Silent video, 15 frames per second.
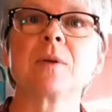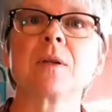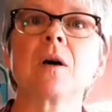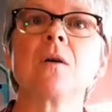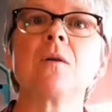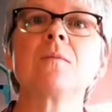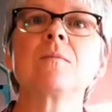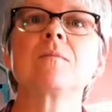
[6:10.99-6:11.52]

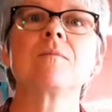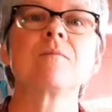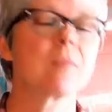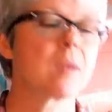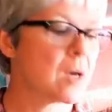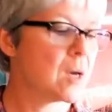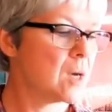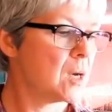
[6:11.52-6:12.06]
below.
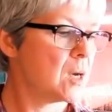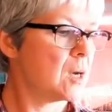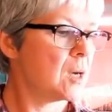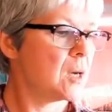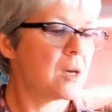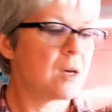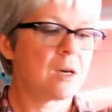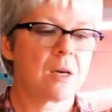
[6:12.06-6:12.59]

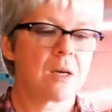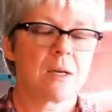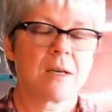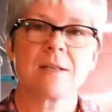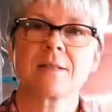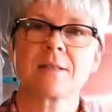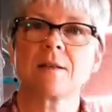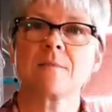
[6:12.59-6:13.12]

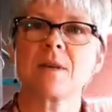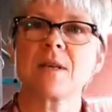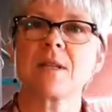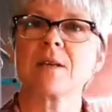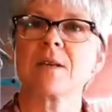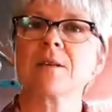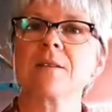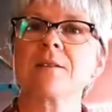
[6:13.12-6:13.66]
He sent me
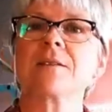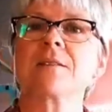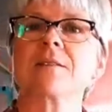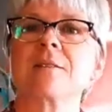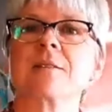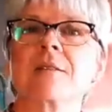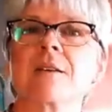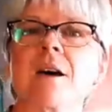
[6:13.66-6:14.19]
these.